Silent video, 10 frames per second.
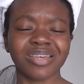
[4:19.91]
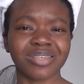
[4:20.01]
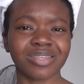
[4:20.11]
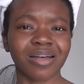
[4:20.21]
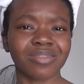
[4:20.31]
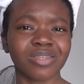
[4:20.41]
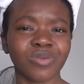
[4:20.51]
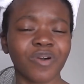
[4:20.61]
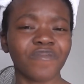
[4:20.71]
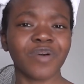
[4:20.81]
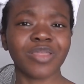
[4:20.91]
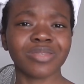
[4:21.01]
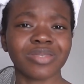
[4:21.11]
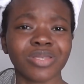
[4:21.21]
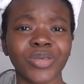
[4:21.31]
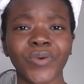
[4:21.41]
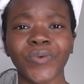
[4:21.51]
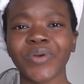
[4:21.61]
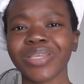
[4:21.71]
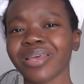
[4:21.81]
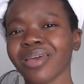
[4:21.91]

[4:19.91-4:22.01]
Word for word: just under 12 months, so it's